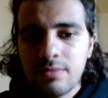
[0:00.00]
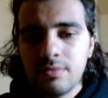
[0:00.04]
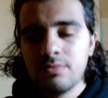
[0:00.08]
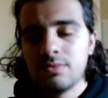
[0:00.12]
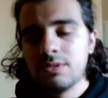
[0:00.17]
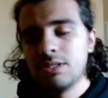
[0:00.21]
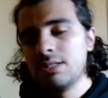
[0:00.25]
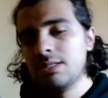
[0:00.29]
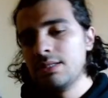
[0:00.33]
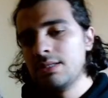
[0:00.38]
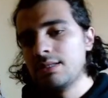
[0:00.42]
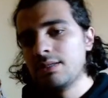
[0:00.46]

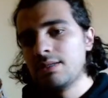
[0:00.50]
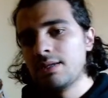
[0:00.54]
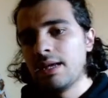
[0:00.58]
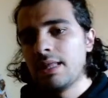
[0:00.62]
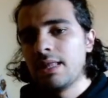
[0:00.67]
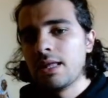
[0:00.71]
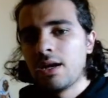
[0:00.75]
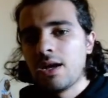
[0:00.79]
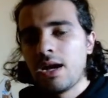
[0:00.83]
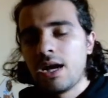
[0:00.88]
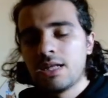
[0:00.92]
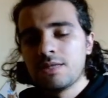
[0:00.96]
which is kind of
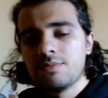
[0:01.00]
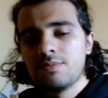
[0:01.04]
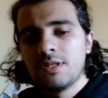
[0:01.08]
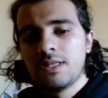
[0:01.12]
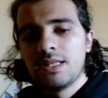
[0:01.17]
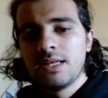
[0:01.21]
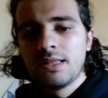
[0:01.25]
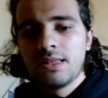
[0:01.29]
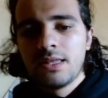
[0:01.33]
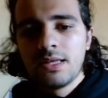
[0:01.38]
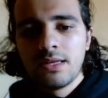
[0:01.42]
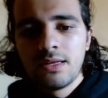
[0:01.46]

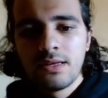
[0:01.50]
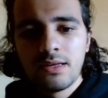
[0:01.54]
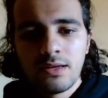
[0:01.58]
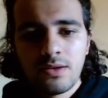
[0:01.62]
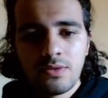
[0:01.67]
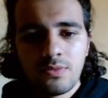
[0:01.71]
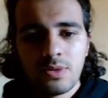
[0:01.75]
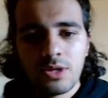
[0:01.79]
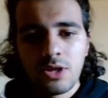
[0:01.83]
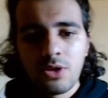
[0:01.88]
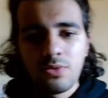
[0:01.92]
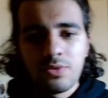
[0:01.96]
cosmetic thing.
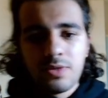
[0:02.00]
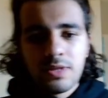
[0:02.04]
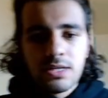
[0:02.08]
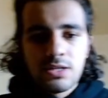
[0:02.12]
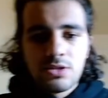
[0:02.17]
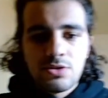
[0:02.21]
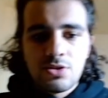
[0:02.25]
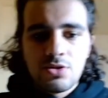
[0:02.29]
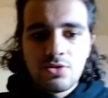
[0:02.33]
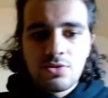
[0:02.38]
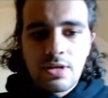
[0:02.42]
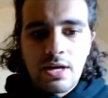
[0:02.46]
We don't need
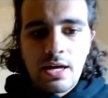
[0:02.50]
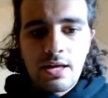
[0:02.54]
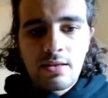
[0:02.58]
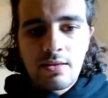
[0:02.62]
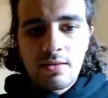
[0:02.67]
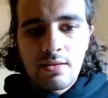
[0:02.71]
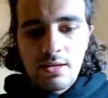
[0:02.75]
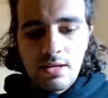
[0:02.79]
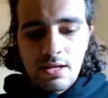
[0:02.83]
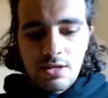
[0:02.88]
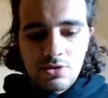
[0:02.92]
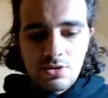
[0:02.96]
to do that
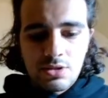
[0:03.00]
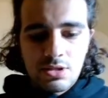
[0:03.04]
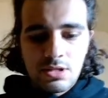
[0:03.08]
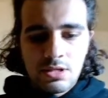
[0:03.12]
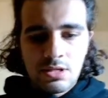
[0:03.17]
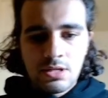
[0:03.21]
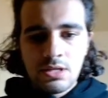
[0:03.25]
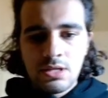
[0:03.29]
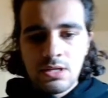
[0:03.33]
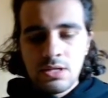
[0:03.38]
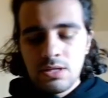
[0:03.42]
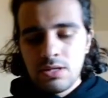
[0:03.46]
actually.
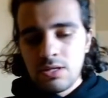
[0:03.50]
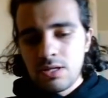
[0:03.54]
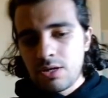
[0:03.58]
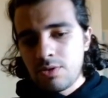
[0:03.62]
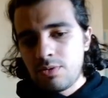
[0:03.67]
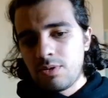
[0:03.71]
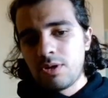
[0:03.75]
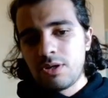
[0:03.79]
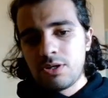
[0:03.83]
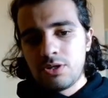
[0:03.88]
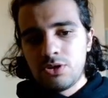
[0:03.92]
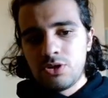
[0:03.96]
Like we
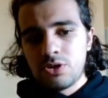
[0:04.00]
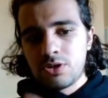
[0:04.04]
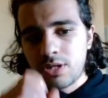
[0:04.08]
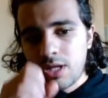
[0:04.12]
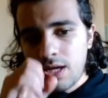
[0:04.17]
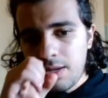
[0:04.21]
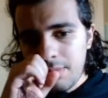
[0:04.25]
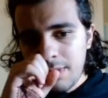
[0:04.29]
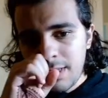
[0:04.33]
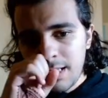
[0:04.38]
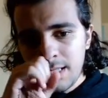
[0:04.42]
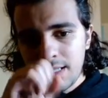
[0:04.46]
can just
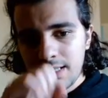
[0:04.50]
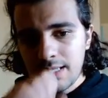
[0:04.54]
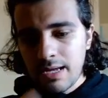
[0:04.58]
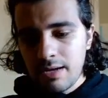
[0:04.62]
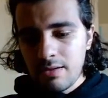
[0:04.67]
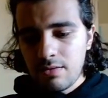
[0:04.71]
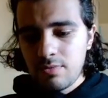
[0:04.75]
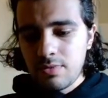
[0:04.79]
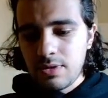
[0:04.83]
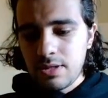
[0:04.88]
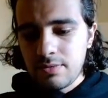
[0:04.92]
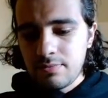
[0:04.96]
comment this out.
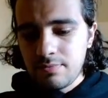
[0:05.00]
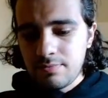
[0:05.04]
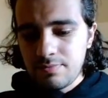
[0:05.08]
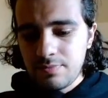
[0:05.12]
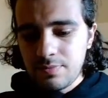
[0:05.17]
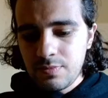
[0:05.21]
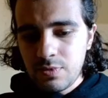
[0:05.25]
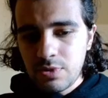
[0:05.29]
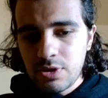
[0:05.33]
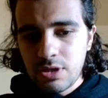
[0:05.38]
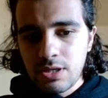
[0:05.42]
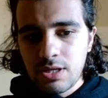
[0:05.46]
Well,
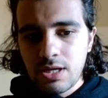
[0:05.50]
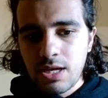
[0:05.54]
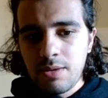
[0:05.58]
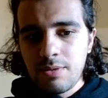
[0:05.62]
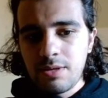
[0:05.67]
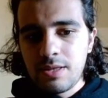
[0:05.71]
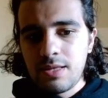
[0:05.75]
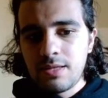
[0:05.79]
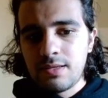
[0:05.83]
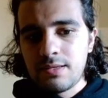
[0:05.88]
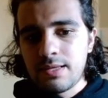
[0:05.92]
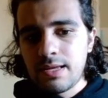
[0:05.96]
we can comment
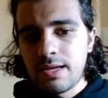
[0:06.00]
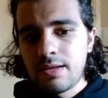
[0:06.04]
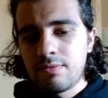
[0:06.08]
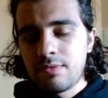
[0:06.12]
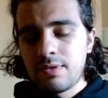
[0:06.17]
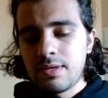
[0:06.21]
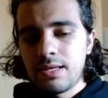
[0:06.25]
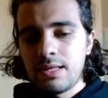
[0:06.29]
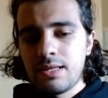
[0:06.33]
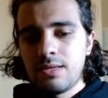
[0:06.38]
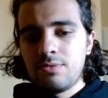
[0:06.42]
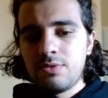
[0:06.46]
this out
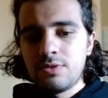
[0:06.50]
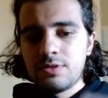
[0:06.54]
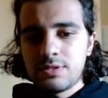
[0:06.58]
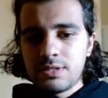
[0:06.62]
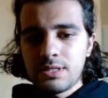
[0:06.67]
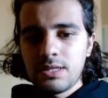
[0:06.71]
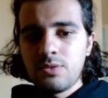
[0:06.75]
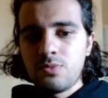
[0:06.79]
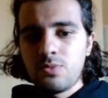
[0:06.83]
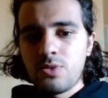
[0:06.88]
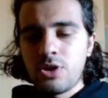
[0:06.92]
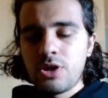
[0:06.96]
and it will
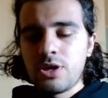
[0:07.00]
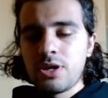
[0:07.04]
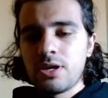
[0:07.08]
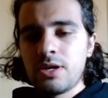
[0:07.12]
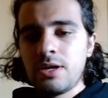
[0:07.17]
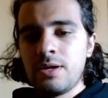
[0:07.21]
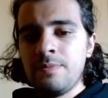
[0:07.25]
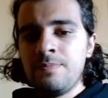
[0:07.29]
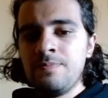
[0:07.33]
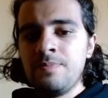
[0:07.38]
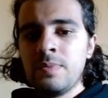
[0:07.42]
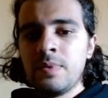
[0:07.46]
still work,
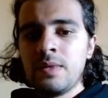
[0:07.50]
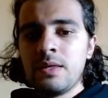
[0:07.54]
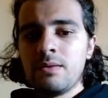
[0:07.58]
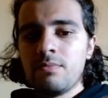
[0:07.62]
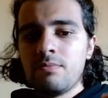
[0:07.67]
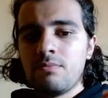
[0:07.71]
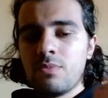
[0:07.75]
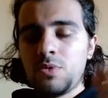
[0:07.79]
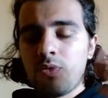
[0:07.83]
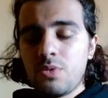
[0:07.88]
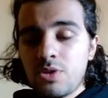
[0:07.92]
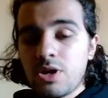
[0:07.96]

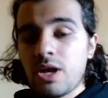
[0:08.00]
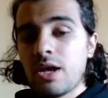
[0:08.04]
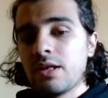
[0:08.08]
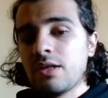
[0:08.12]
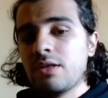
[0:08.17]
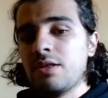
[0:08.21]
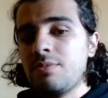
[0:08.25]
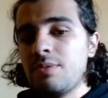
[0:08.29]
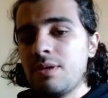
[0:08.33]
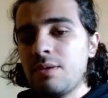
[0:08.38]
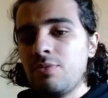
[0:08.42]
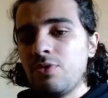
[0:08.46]
but we're not going
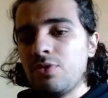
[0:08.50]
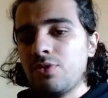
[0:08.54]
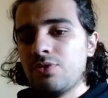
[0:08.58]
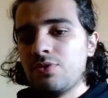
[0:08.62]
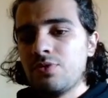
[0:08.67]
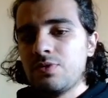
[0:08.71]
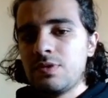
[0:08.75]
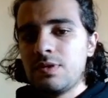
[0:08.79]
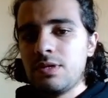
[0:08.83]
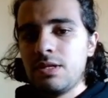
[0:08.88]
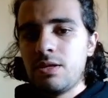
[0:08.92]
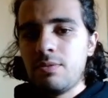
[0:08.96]
to be able to
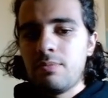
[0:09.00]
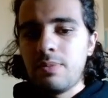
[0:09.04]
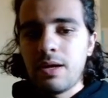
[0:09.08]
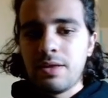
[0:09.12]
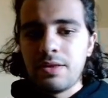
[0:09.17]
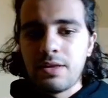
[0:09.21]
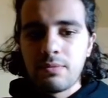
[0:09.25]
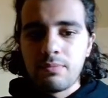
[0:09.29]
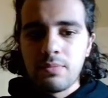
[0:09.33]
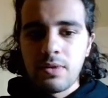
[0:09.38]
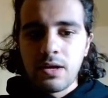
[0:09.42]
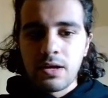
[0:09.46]
see the
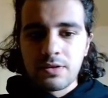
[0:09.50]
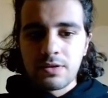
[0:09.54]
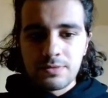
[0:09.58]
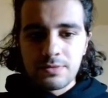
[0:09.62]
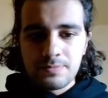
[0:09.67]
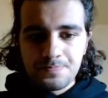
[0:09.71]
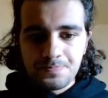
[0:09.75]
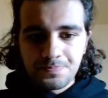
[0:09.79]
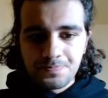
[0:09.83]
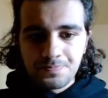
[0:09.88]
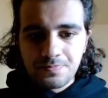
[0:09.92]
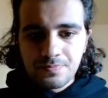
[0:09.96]
bounding box.
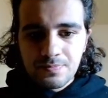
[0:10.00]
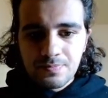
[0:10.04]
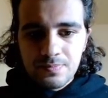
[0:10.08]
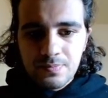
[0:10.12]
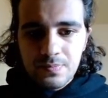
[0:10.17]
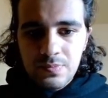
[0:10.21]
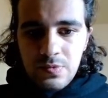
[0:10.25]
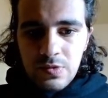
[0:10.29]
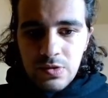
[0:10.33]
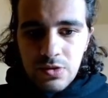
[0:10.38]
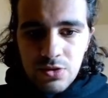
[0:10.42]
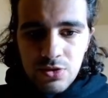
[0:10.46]

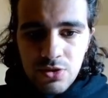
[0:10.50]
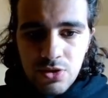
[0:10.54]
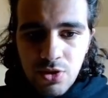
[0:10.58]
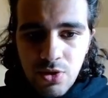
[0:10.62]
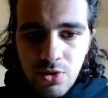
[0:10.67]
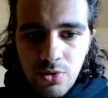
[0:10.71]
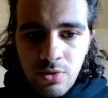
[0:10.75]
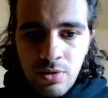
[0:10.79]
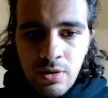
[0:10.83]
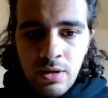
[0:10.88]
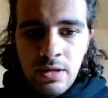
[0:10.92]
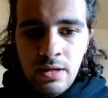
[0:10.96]

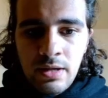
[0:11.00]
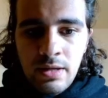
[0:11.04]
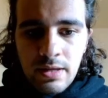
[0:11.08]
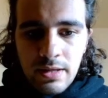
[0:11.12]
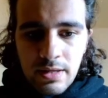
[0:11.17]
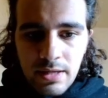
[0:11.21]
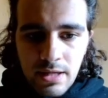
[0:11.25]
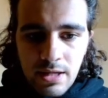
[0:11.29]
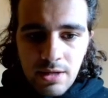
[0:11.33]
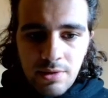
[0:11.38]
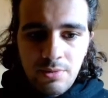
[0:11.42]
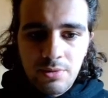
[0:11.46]
So
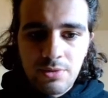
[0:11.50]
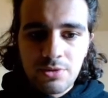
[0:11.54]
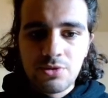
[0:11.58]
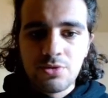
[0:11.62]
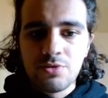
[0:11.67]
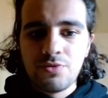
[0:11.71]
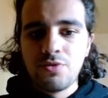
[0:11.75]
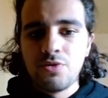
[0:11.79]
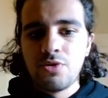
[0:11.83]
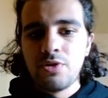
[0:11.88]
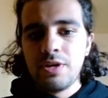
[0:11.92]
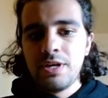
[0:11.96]
here we'll do
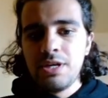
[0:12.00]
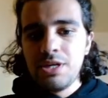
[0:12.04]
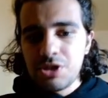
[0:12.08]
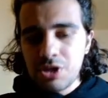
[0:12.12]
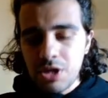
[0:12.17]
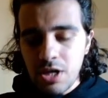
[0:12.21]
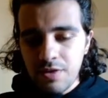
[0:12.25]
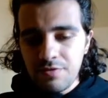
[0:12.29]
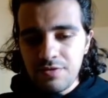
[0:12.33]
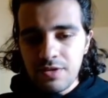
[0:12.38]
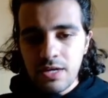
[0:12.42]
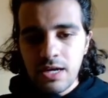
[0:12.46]
for each
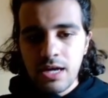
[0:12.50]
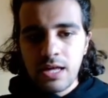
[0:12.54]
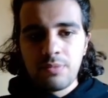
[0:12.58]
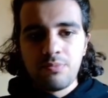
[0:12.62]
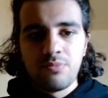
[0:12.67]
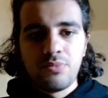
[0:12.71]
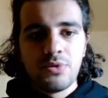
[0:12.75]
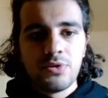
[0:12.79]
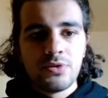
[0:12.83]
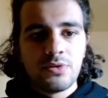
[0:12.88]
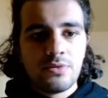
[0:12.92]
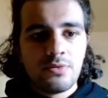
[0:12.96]
of the
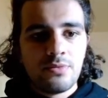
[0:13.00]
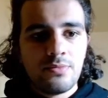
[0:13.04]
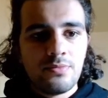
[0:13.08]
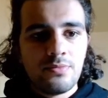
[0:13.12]
output,